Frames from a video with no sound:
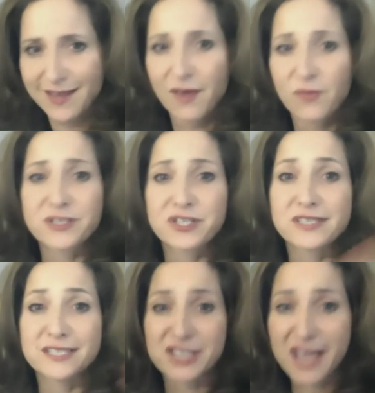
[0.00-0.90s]
which
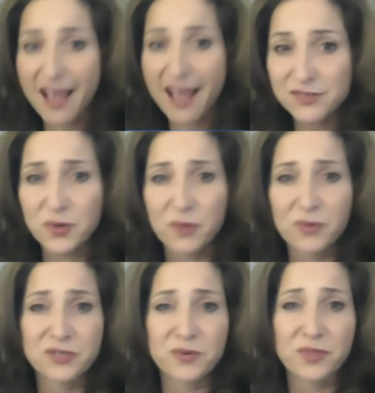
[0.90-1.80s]
is a challenge where
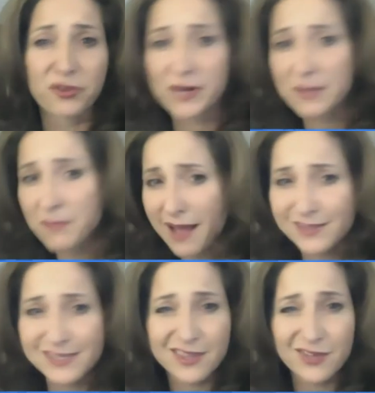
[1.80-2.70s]
we're doing 30
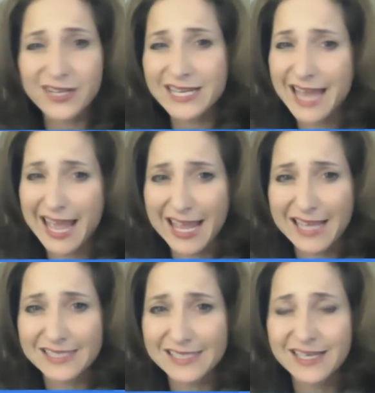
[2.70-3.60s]
miles in 30
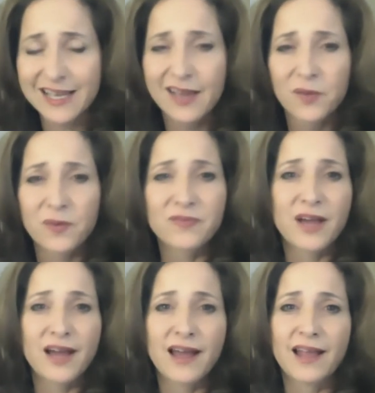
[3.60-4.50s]
days. We've
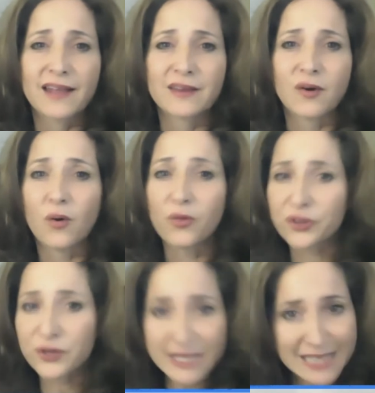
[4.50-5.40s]
got the Whole
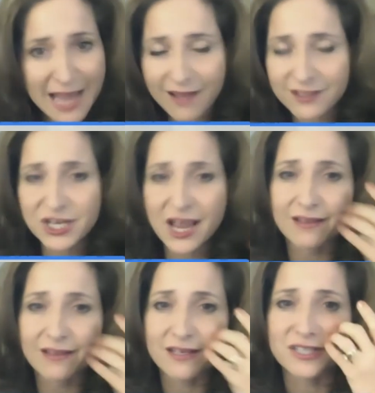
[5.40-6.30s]
30
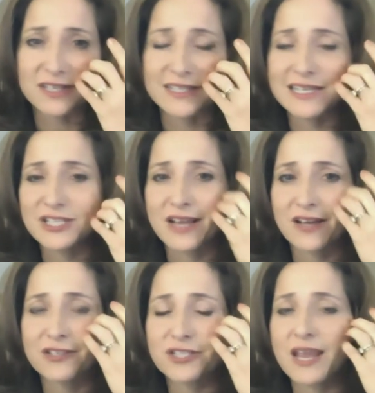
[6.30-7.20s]
challenge that TJ
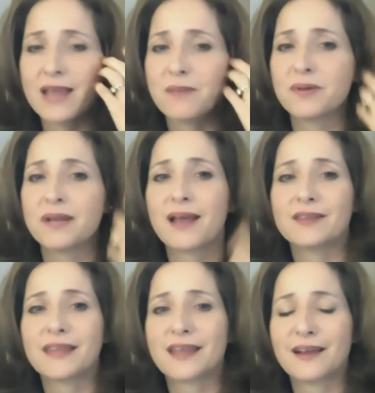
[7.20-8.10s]
Gaucher put
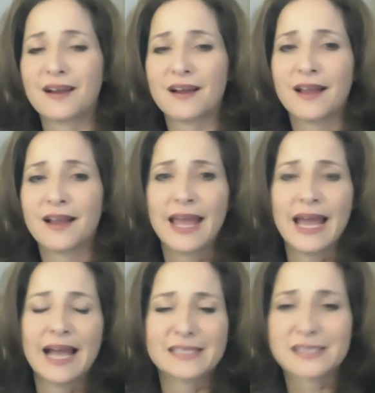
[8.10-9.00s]
out there.
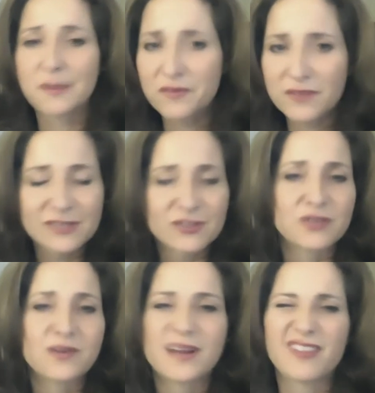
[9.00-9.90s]
Some of us are
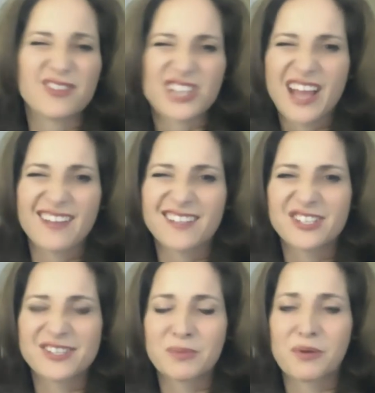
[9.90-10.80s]
doing other
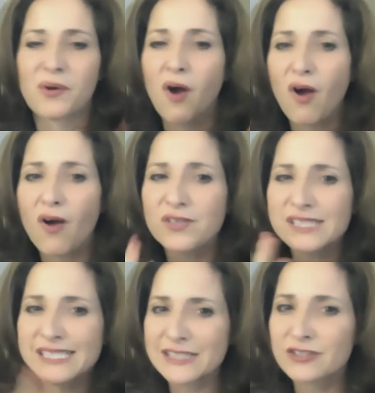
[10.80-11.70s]
challenges, but we're all
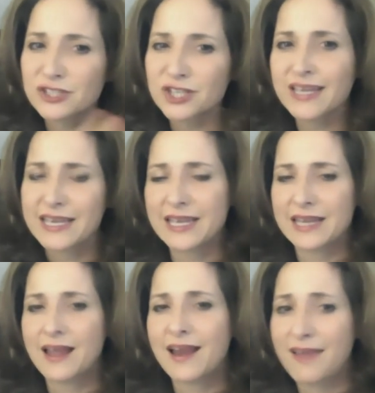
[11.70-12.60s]
still checking
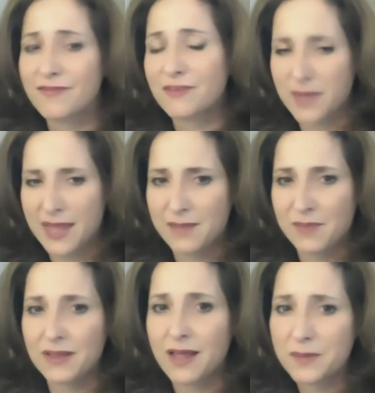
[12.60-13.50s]
in. Not everybody,
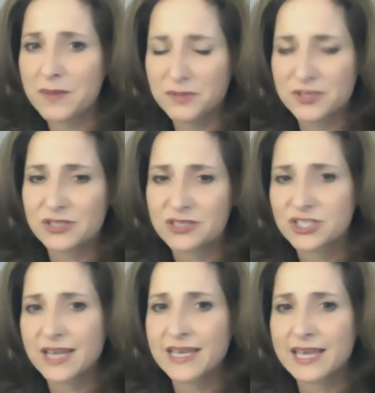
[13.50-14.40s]
but a lot of people are still
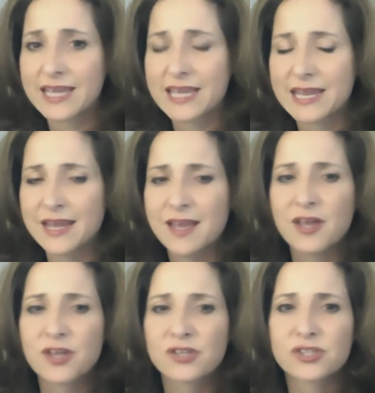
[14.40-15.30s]
checking in.
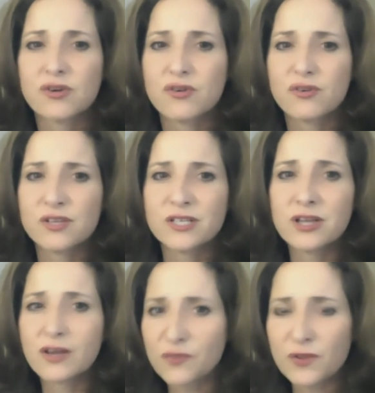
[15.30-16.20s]
So
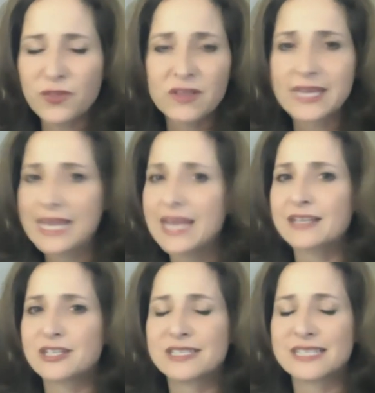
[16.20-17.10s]
look for the link
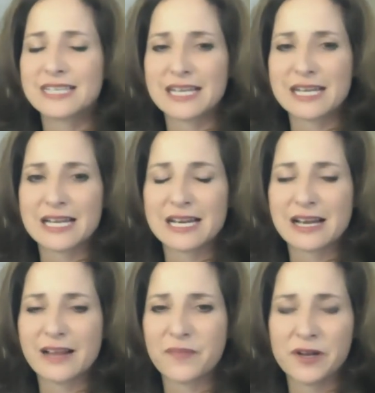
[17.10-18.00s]
just to get
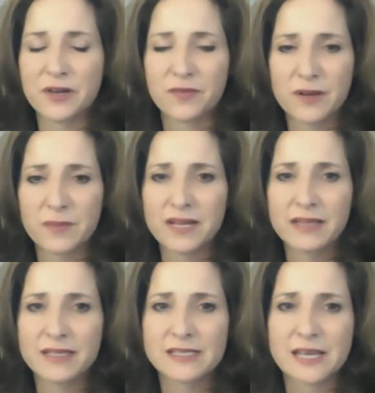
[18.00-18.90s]
in, for anybody
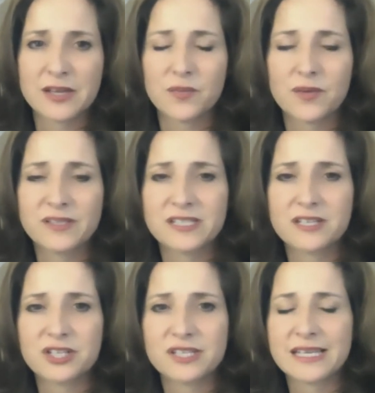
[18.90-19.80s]
listening who wants to
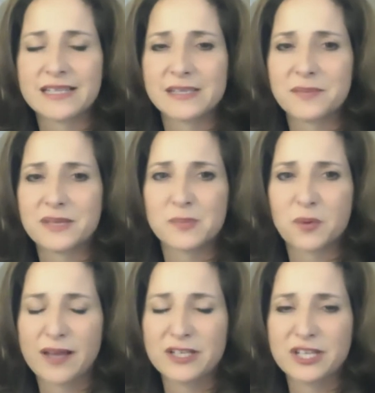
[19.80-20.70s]
just get some
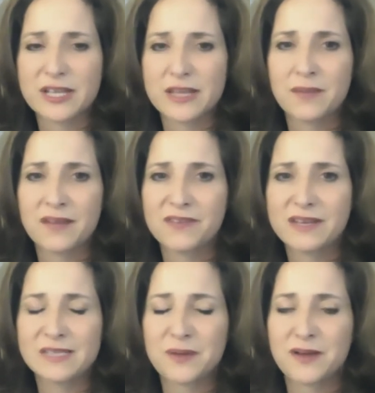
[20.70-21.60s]
inspiration. The
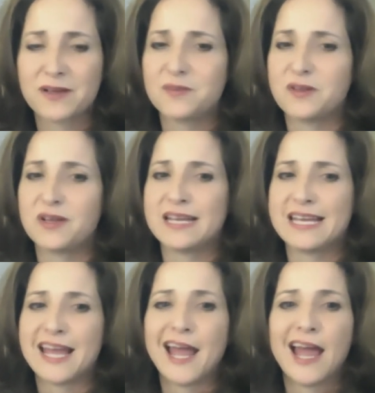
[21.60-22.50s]
MyFitnessPal
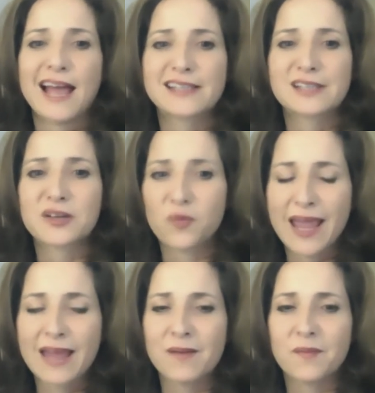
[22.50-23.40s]
community has a
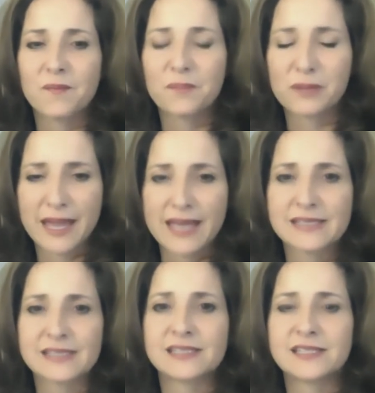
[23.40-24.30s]
great
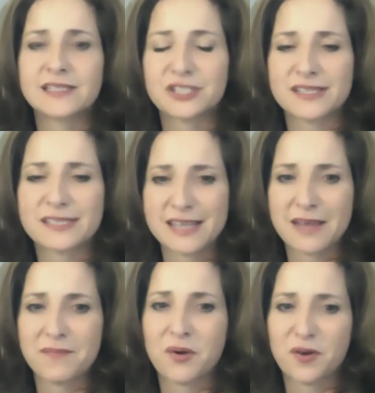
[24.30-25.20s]
place to just
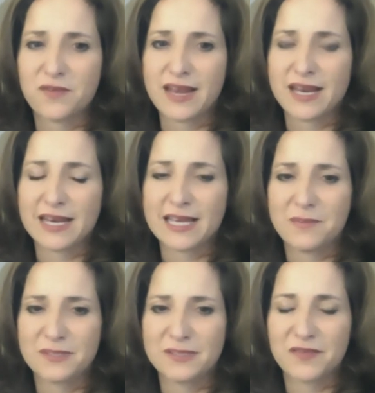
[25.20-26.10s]
stay motivated and
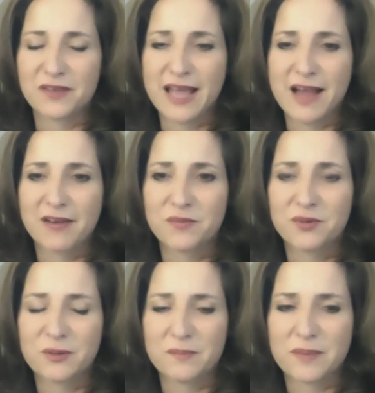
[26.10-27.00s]
keep yourself
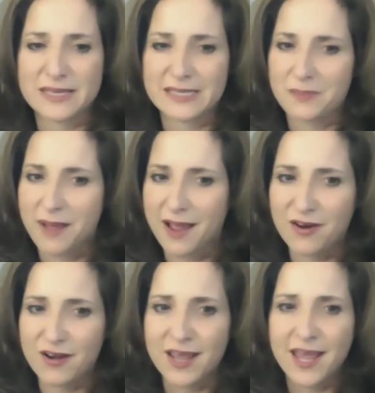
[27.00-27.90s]
accountable and be
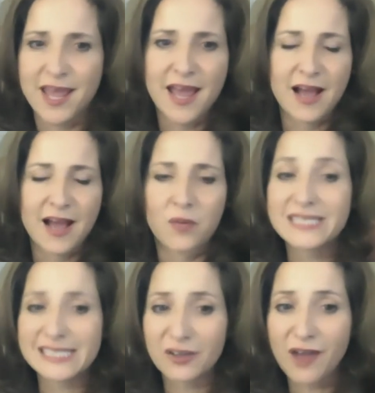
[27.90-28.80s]
inspired. We
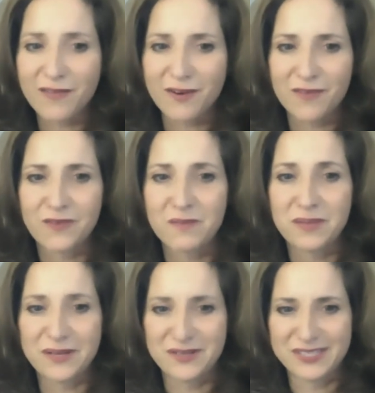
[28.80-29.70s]
still have our
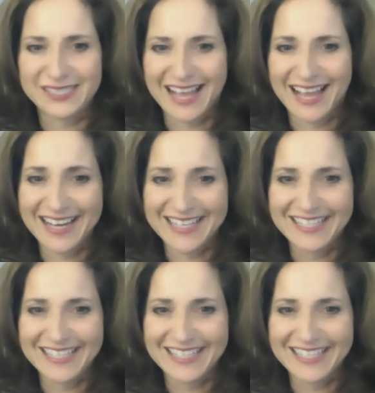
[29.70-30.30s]
Fitbitter site,